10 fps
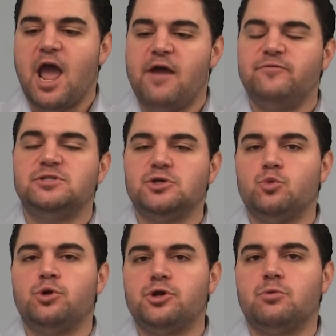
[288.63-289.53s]
every
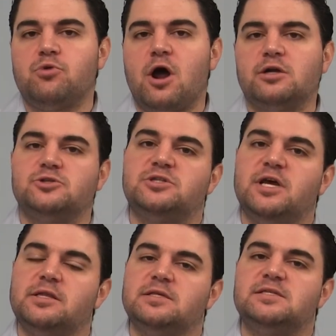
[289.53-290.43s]
single one of your products are
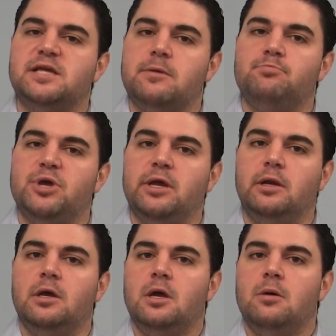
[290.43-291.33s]
set at the same bid,